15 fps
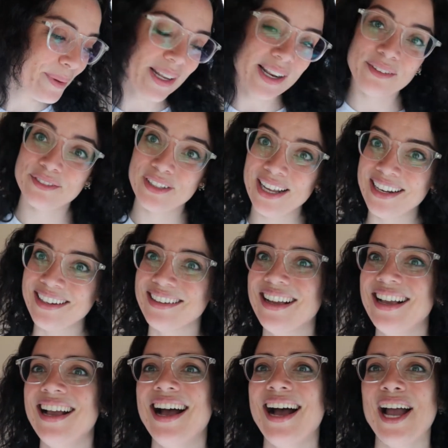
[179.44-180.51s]
what I've done.
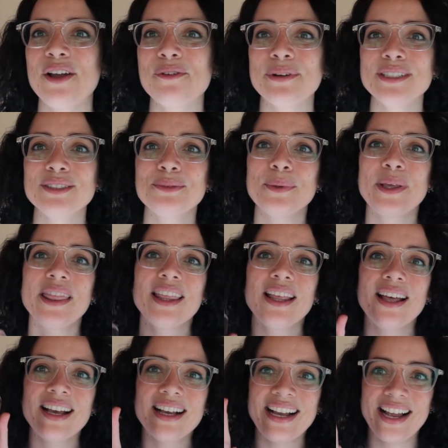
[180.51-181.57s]
I went with
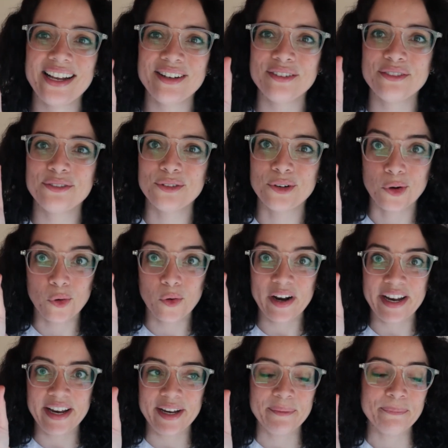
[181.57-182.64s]
a kind of
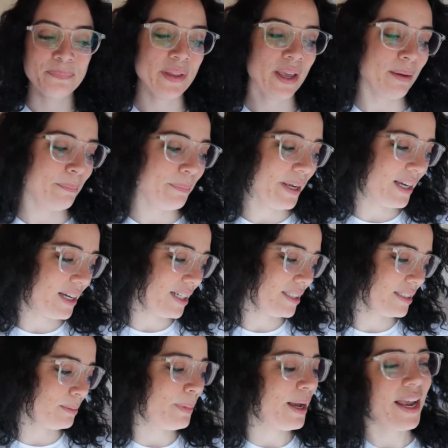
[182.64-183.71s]
gray
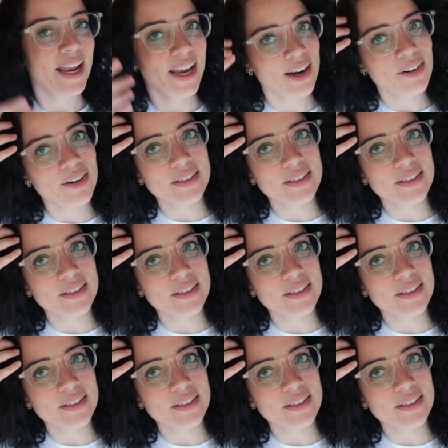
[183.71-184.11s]
because my hair